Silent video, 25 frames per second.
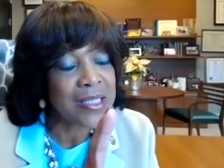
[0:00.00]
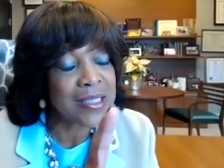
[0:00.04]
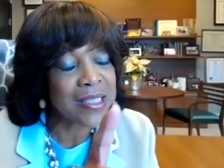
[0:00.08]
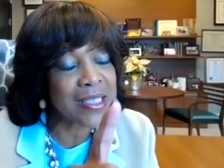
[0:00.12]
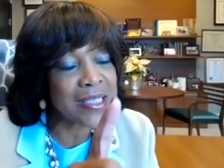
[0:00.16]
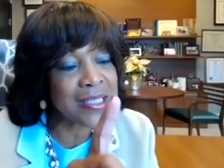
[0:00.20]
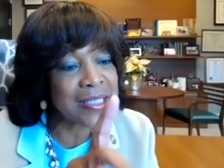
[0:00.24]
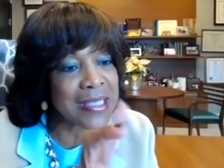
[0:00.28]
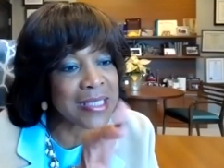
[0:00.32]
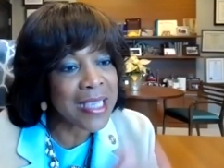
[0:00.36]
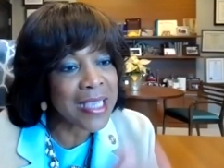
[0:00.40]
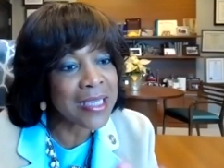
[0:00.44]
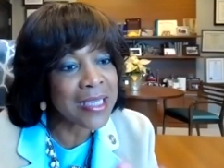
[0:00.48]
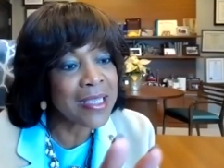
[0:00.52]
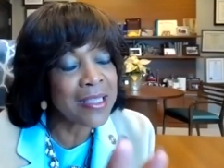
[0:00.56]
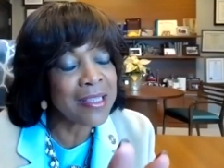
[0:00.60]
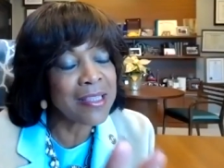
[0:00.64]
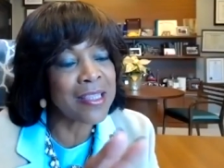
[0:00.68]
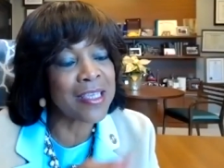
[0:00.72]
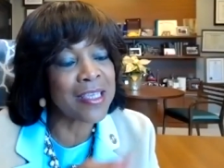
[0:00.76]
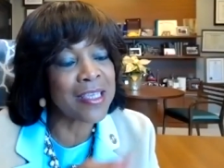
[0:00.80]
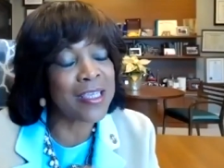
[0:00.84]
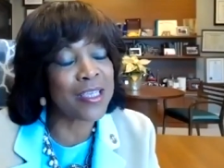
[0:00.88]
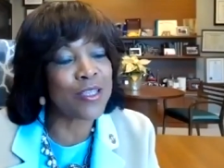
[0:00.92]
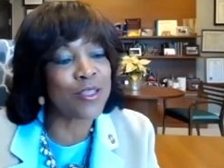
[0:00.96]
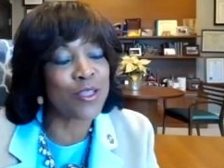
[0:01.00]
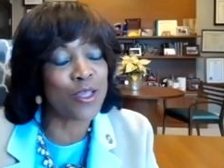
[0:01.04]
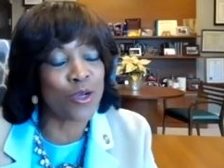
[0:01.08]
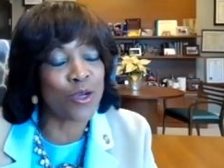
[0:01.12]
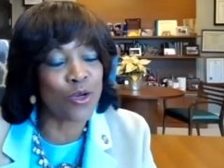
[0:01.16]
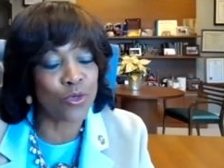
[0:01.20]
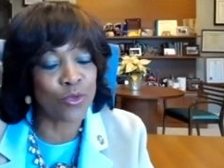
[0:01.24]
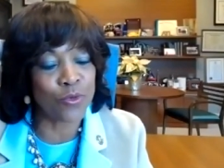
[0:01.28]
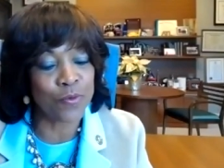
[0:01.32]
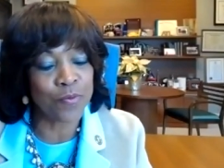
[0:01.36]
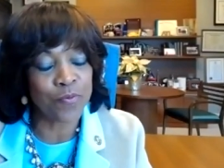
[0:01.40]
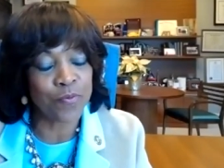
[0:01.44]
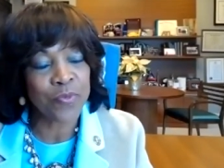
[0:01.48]
The second thing,
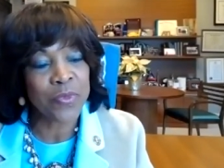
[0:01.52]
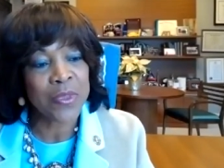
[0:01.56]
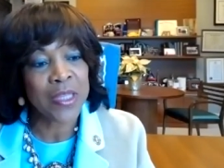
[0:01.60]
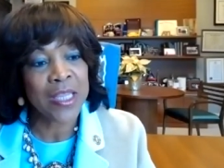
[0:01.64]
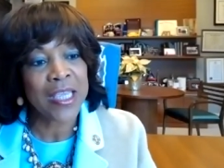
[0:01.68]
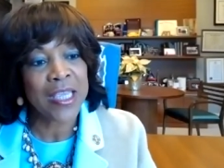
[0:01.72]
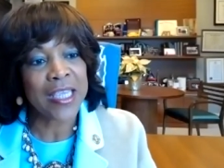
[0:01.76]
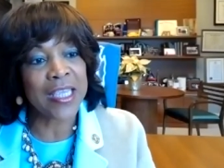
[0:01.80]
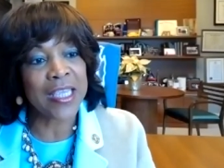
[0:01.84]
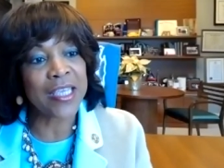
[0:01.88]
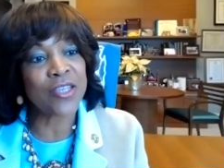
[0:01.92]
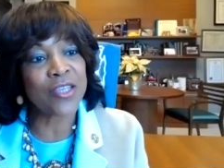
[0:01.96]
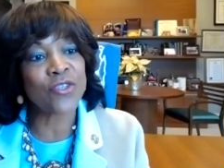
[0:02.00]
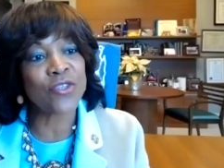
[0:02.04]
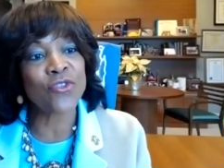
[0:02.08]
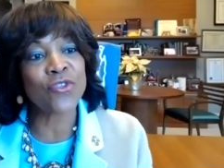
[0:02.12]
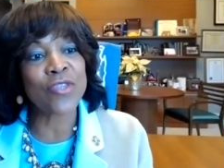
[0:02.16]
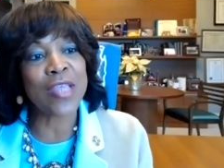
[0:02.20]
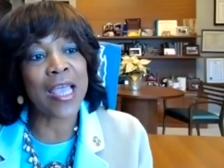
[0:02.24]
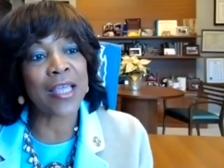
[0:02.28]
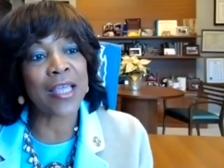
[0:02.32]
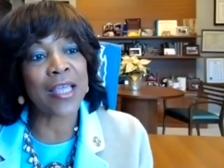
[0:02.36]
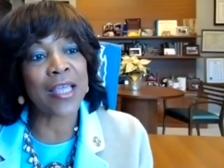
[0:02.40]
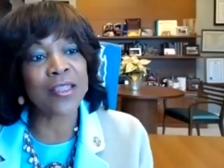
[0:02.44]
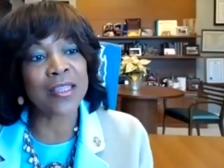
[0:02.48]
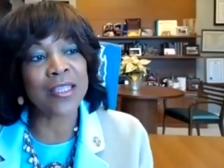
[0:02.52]
though, is that